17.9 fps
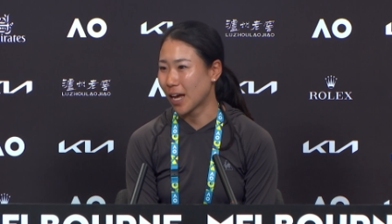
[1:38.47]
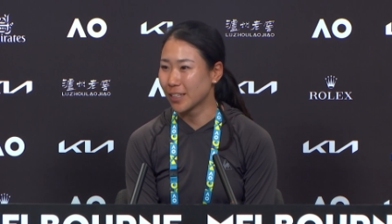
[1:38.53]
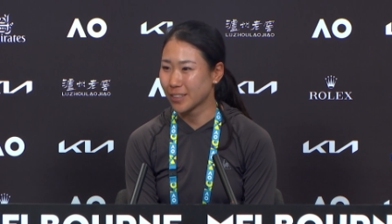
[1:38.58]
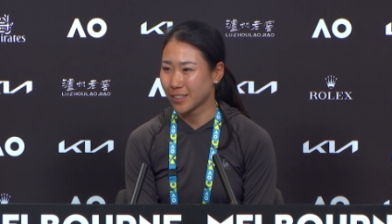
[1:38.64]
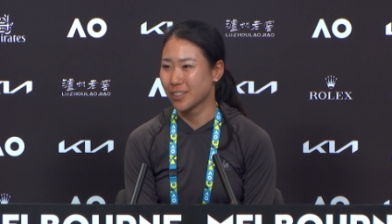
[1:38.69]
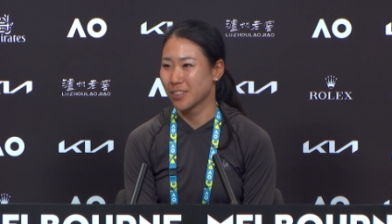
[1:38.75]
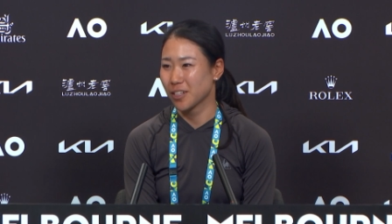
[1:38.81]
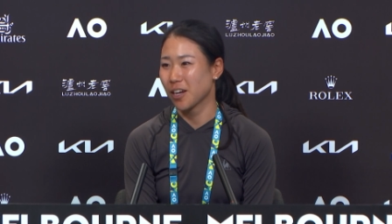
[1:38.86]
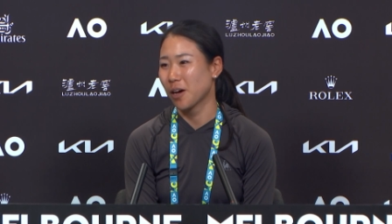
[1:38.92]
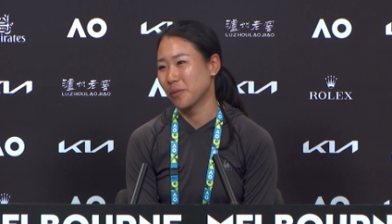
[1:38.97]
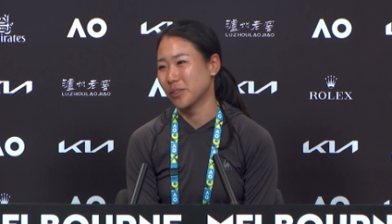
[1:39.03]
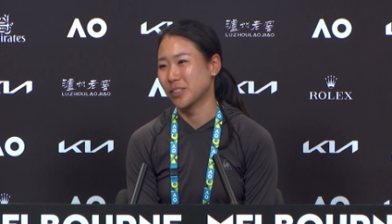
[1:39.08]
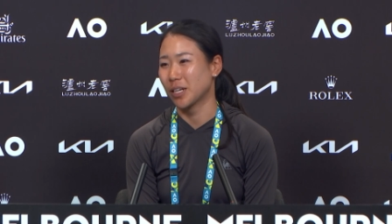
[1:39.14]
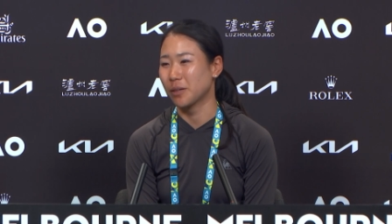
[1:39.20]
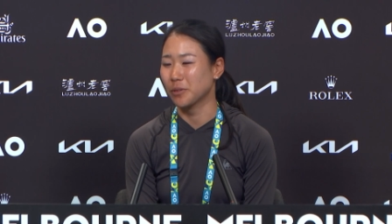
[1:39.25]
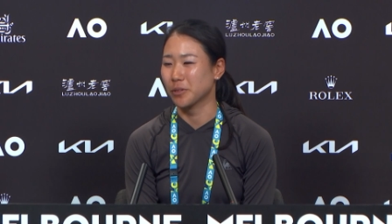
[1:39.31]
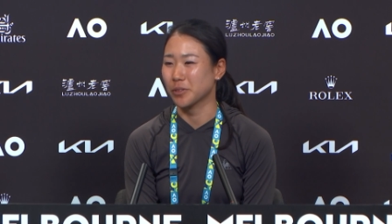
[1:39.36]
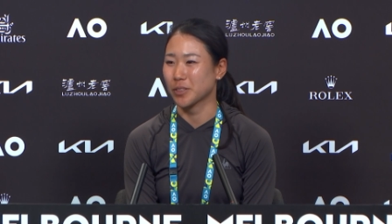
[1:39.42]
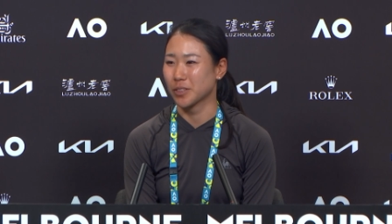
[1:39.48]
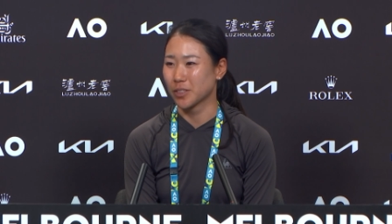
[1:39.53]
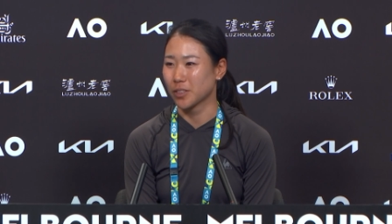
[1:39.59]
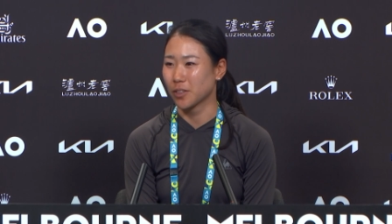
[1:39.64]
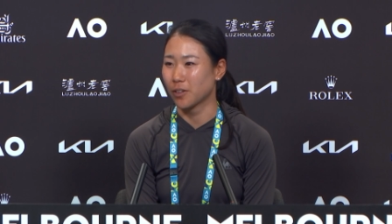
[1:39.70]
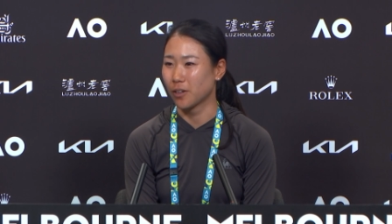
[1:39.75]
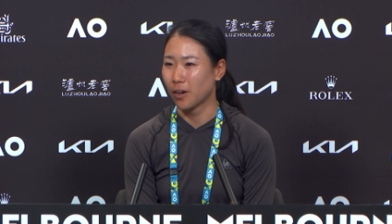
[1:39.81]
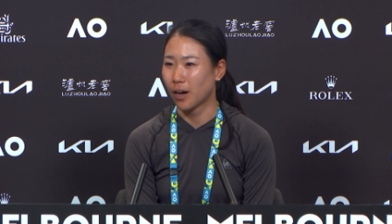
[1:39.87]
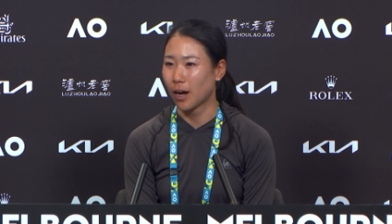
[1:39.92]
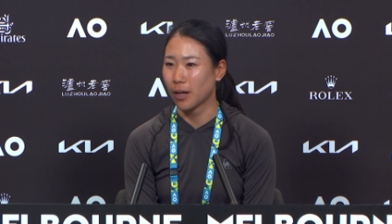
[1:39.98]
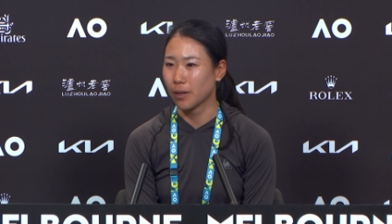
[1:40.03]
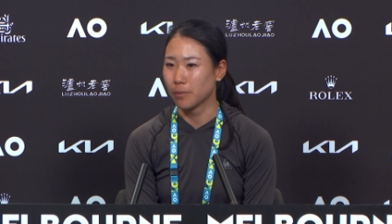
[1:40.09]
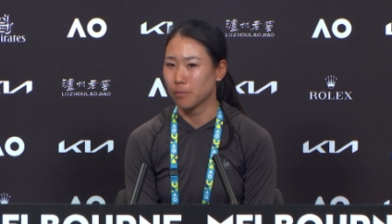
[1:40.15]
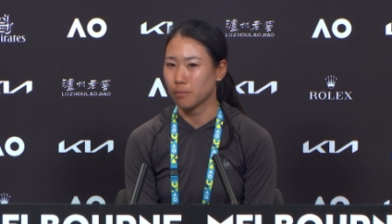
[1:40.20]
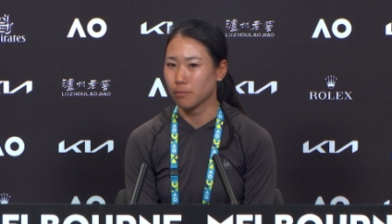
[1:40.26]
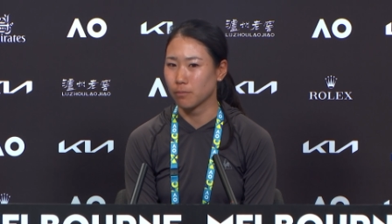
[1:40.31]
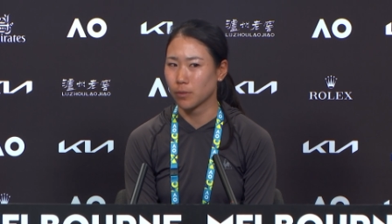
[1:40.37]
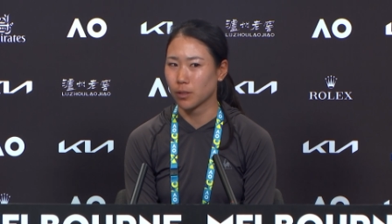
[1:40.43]
I still have a doubles, so
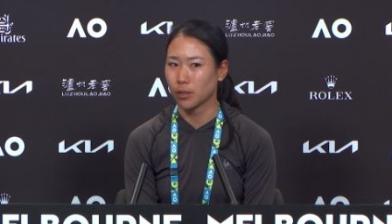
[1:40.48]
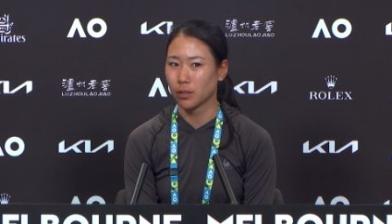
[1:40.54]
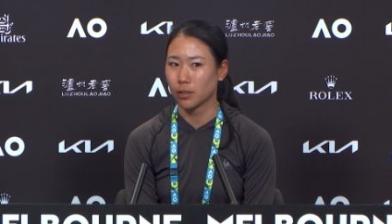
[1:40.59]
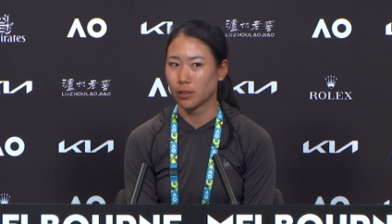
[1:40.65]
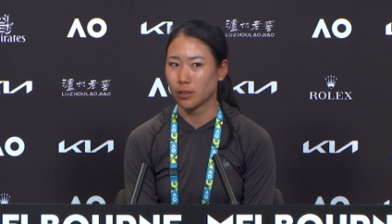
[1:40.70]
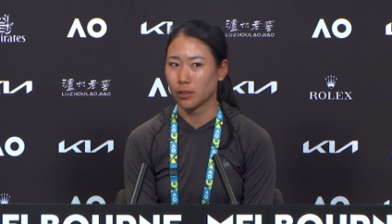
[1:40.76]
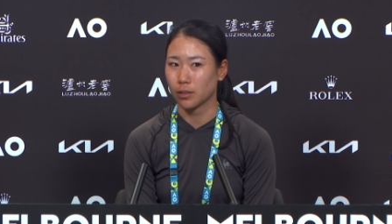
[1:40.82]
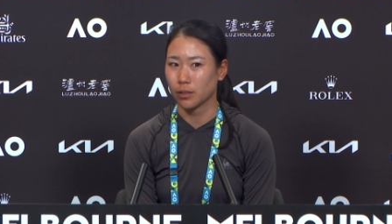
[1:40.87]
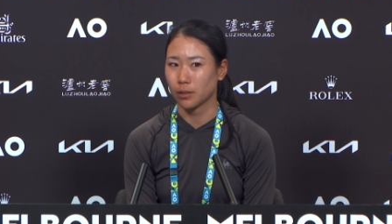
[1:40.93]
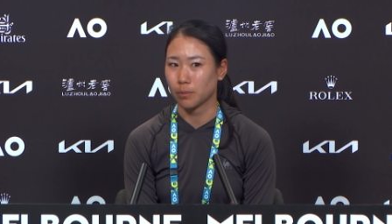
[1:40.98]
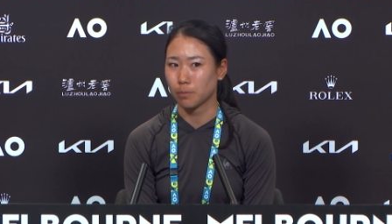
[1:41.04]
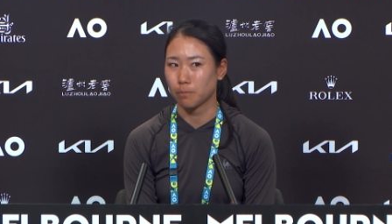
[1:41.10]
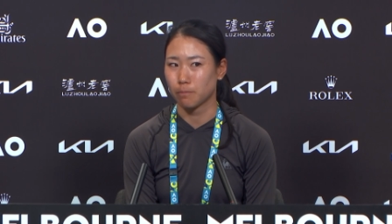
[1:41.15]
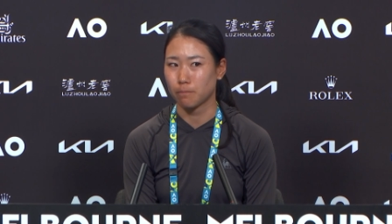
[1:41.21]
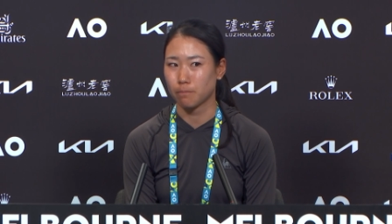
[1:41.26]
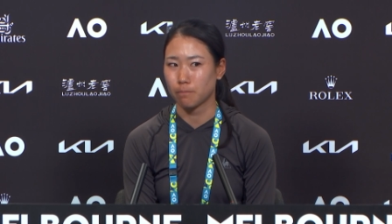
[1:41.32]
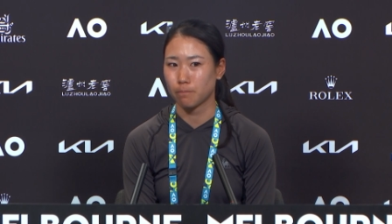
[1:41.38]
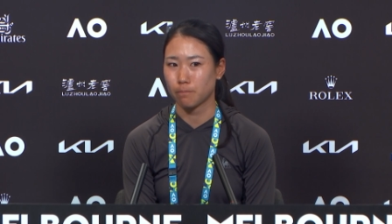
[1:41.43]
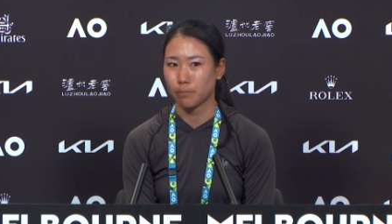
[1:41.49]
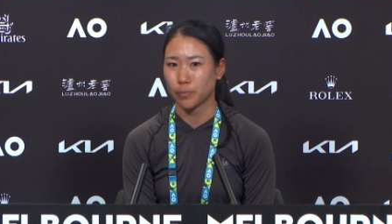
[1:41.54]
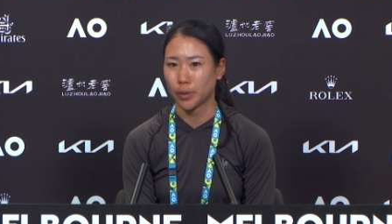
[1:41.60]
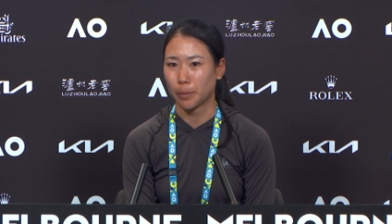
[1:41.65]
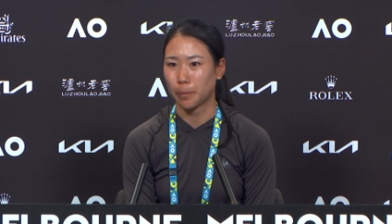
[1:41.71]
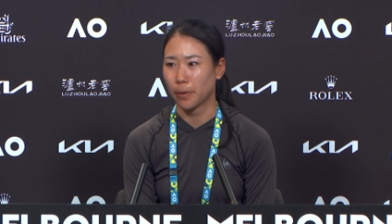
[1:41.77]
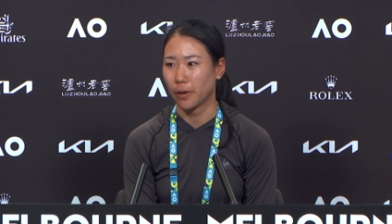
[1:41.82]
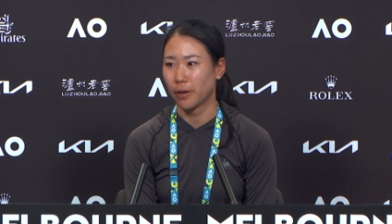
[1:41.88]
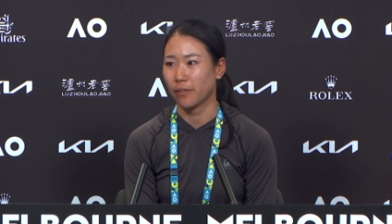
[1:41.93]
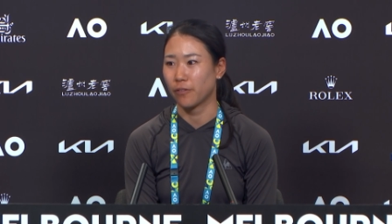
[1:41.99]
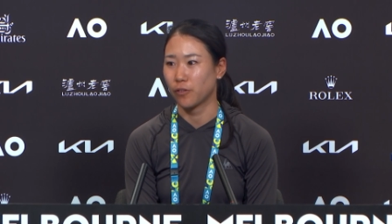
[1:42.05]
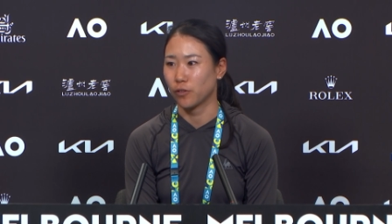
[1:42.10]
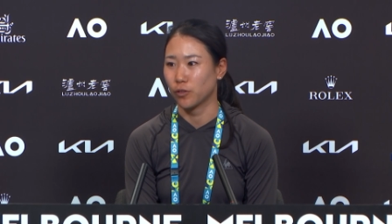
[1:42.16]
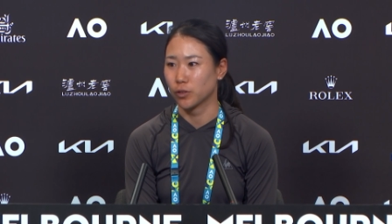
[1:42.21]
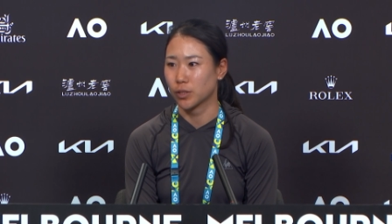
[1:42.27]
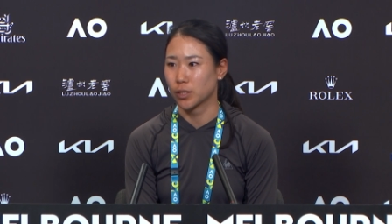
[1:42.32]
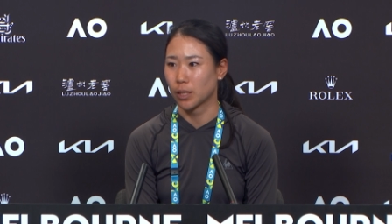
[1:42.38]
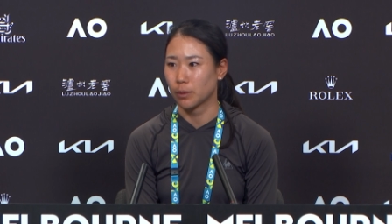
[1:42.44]
I'm gonna prepare
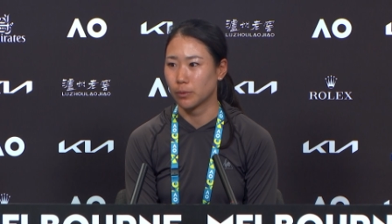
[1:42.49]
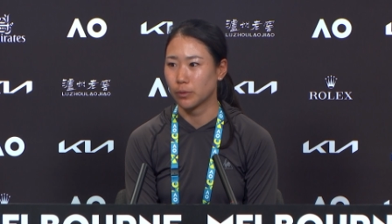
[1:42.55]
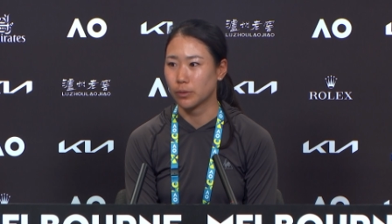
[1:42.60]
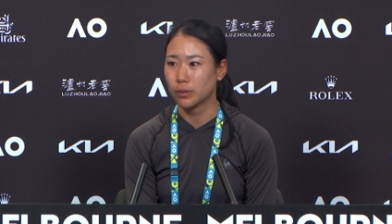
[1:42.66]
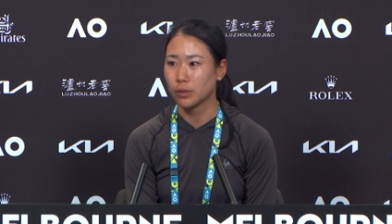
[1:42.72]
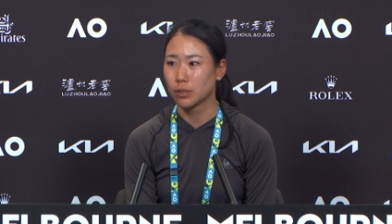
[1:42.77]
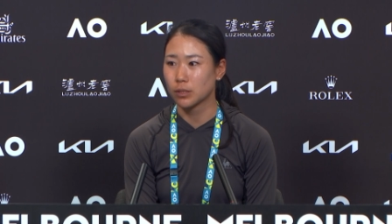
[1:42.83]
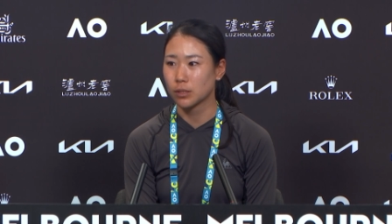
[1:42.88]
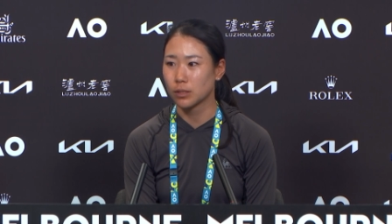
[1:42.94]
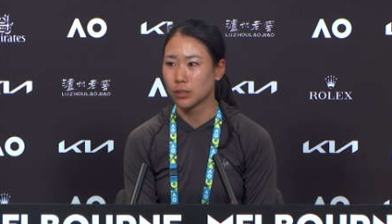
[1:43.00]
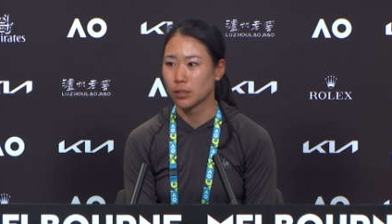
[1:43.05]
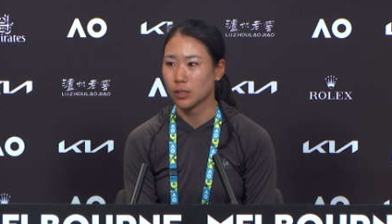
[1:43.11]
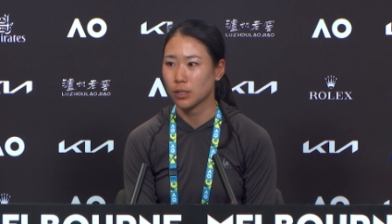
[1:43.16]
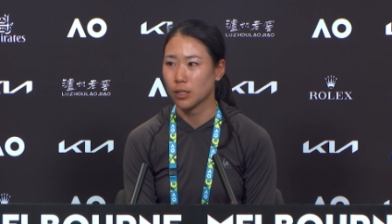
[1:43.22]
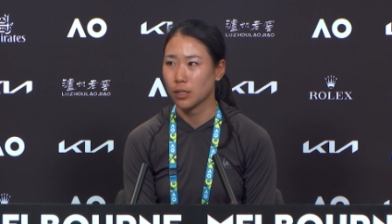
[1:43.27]
for doubles